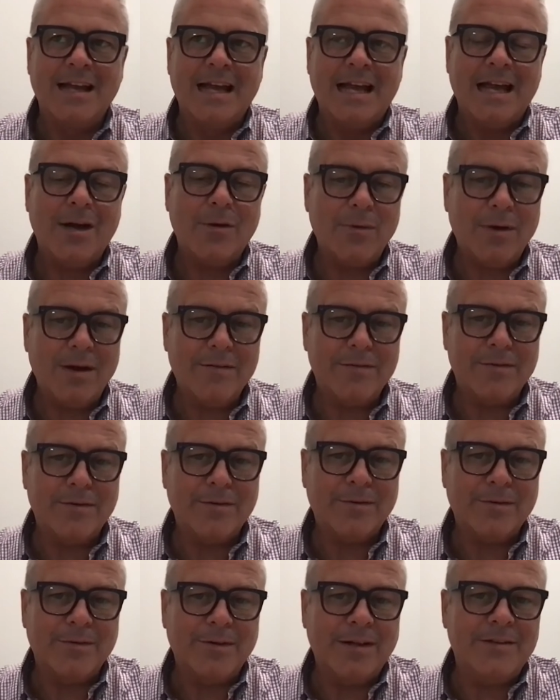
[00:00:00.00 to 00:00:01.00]

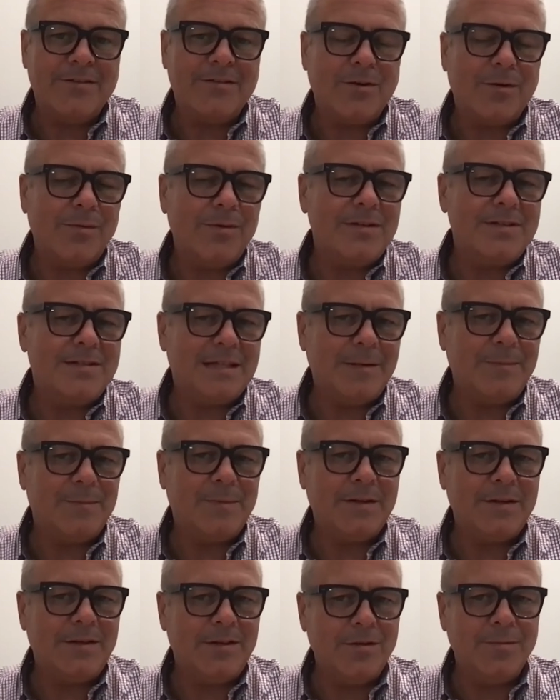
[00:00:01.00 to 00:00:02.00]
However, it's always
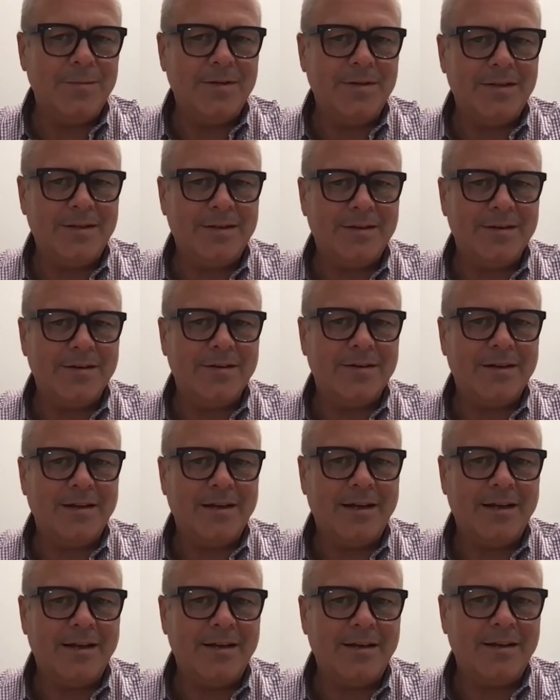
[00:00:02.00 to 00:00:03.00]
deeply human here.
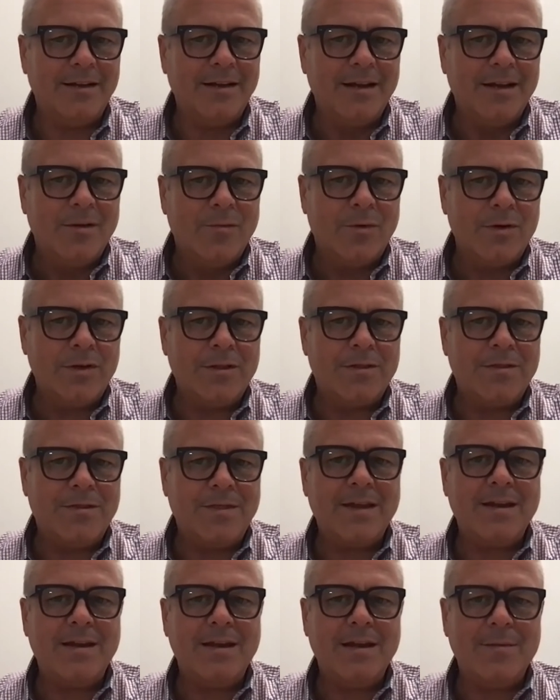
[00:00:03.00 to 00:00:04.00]
And when you're
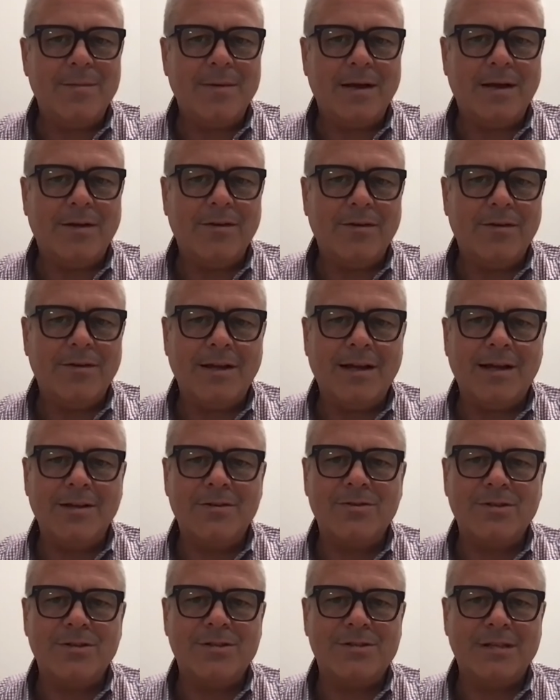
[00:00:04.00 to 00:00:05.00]
thinking about not
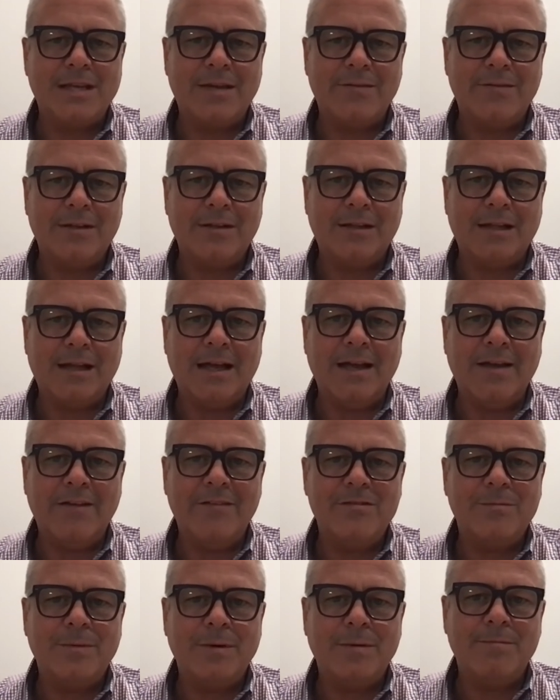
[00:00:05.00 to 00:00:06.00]
just saving
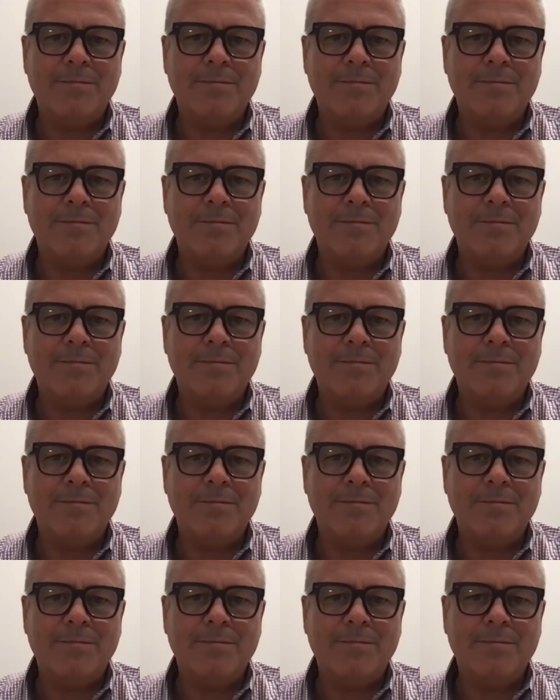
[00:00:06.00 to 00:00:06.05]
lives, but